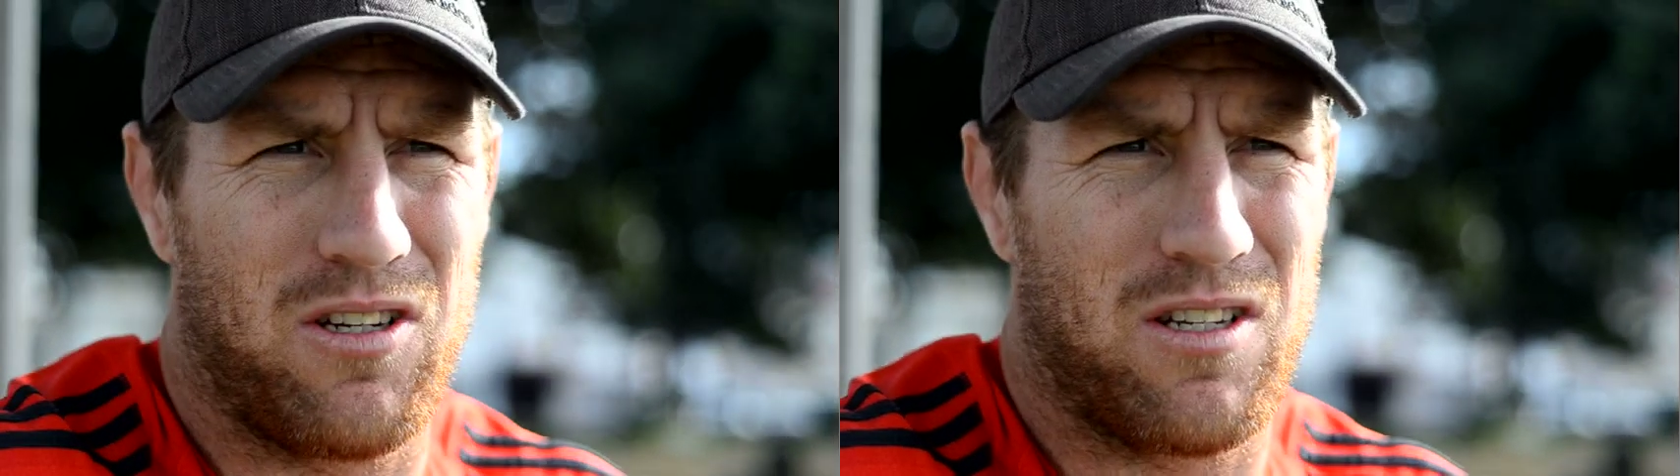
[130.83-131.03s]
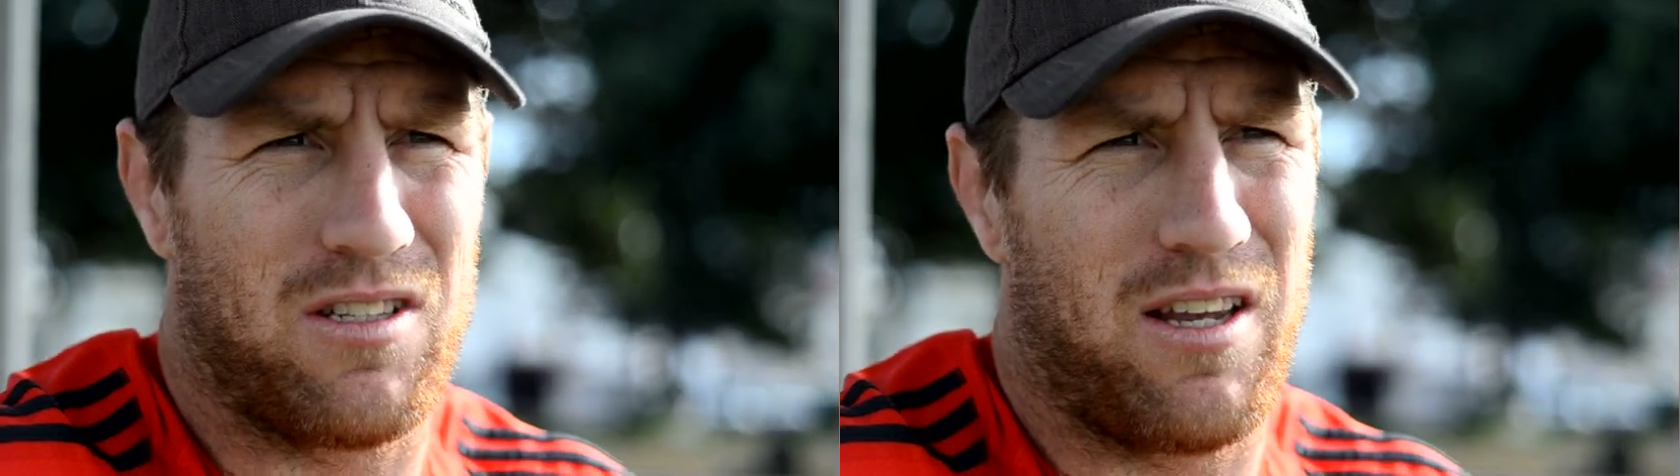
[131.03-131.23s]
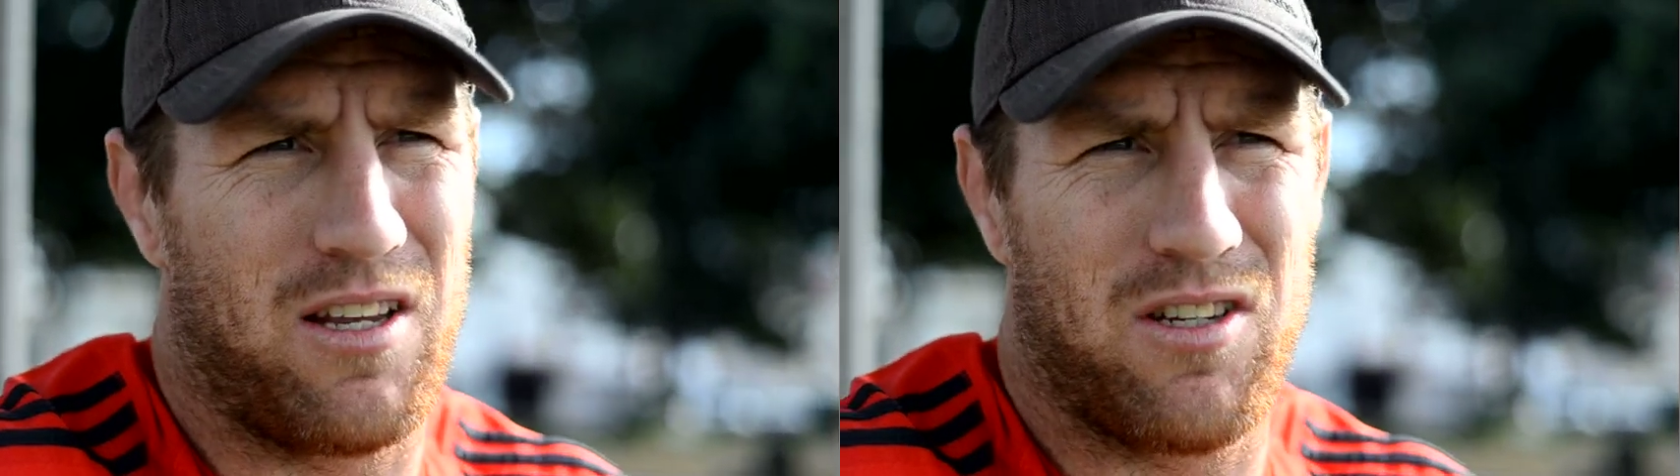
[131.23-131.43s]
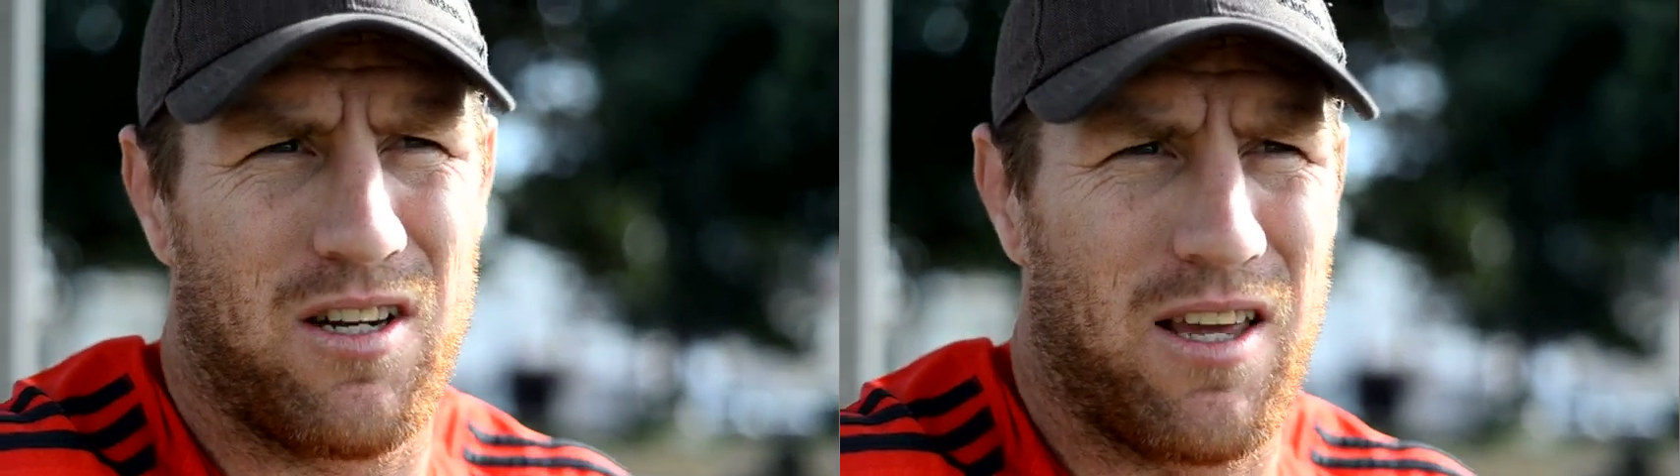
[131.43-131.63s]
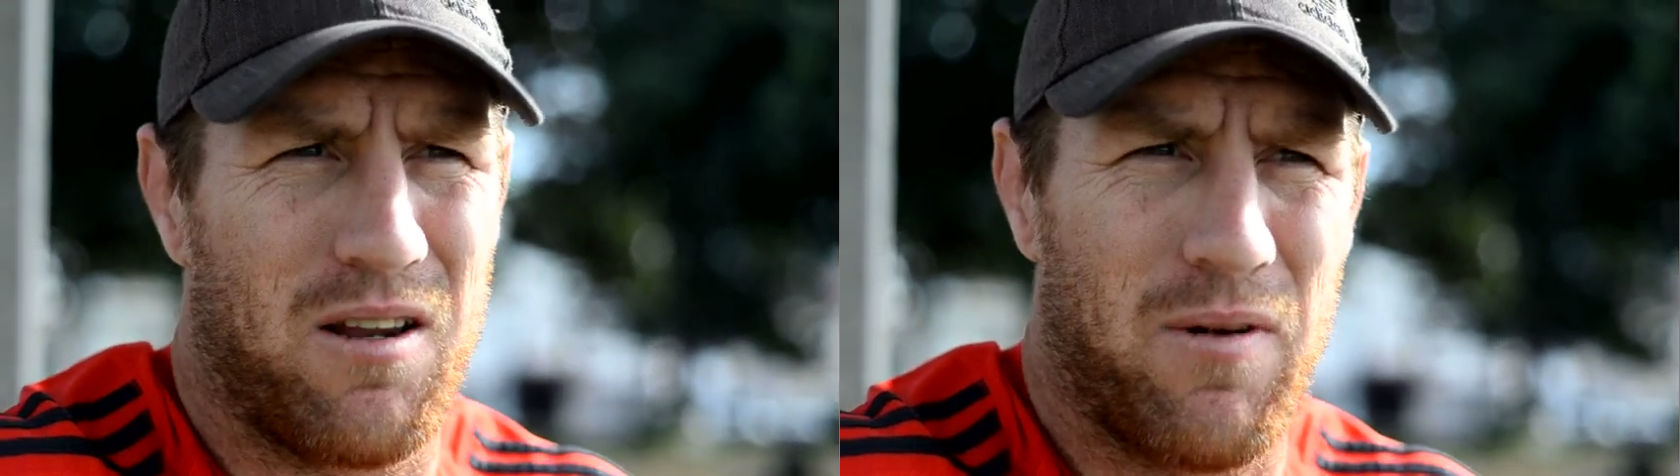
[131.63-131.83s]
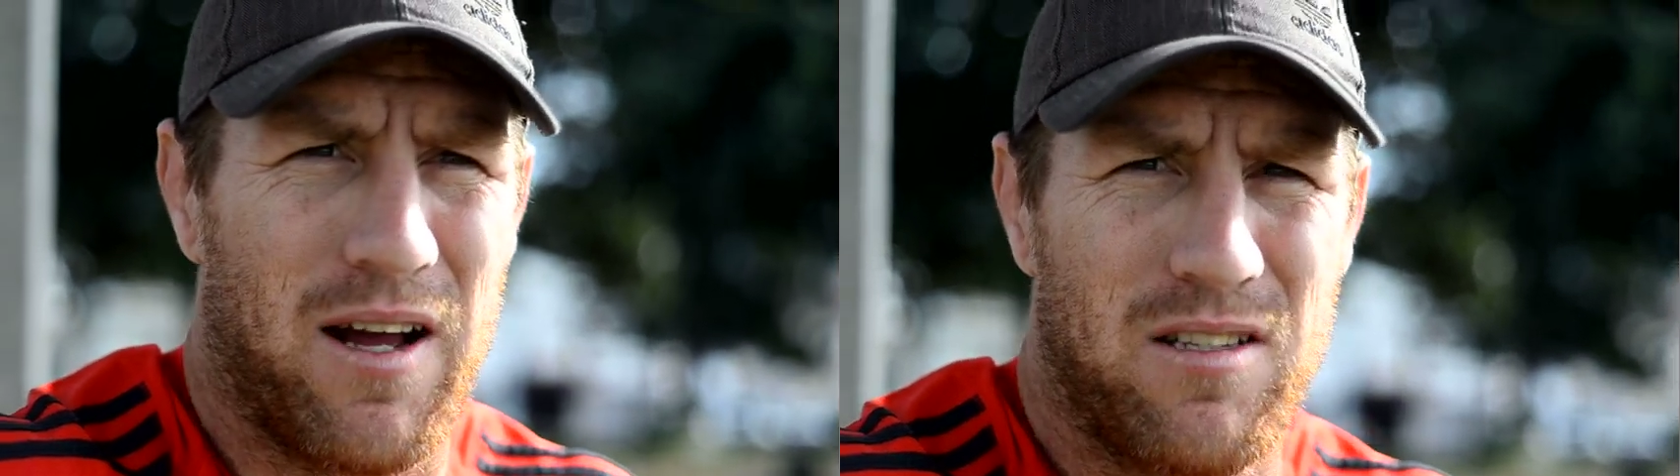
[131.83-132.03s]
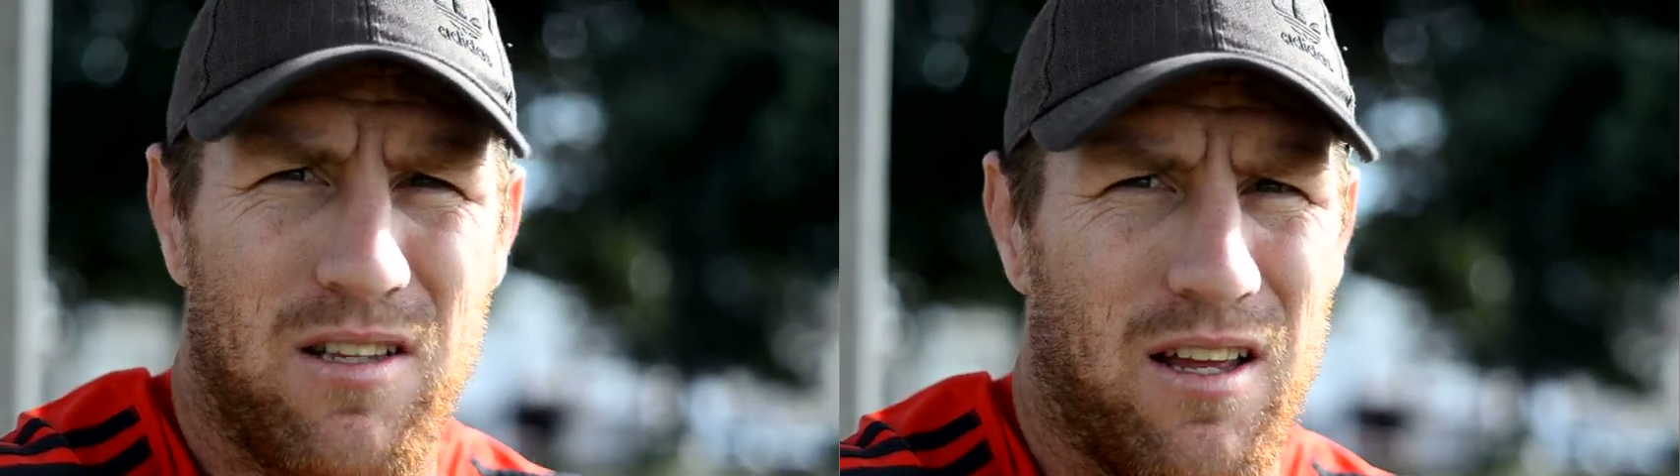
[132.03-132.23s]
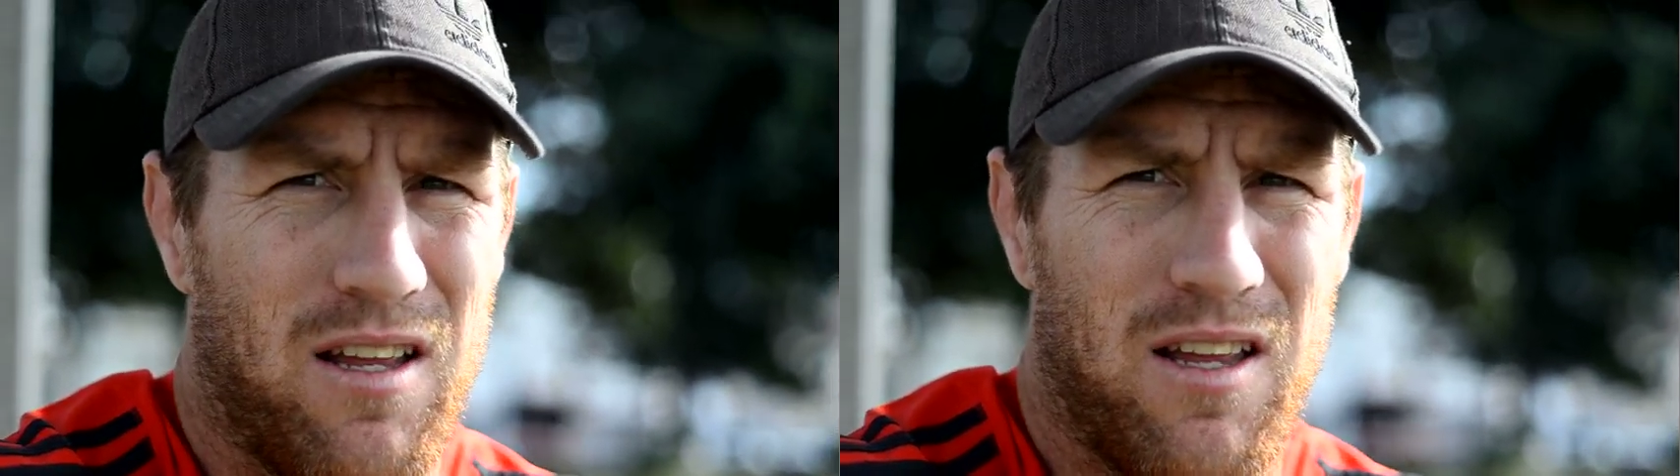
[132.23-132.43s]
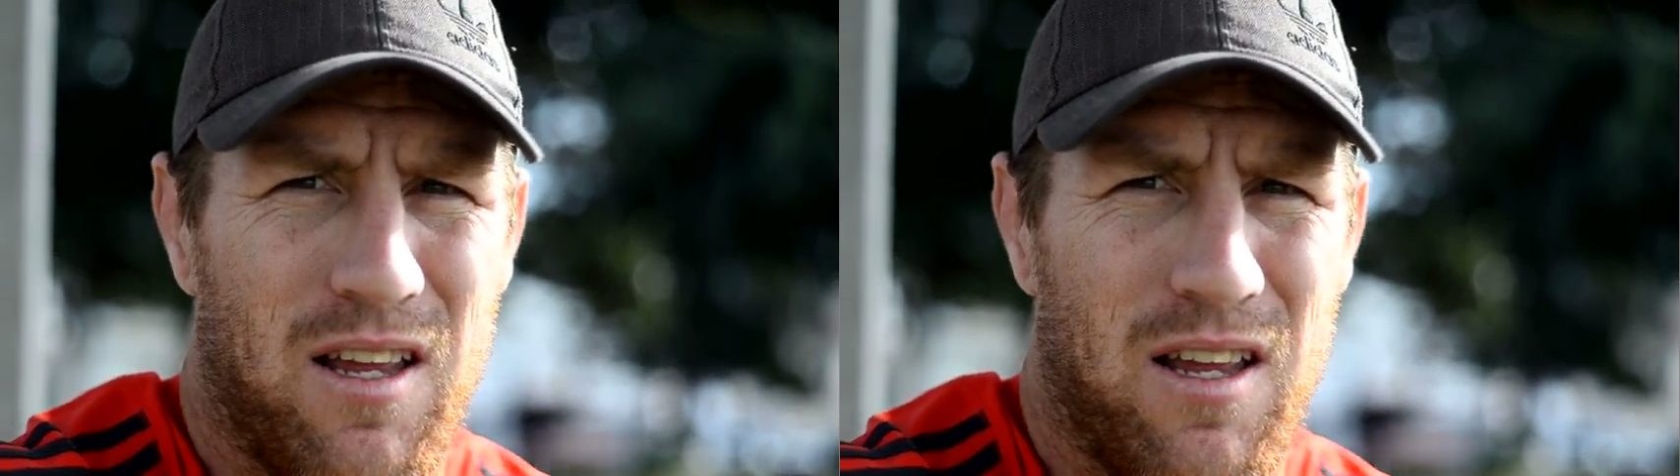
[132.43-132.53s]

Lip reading: you're just itching to get amongst it.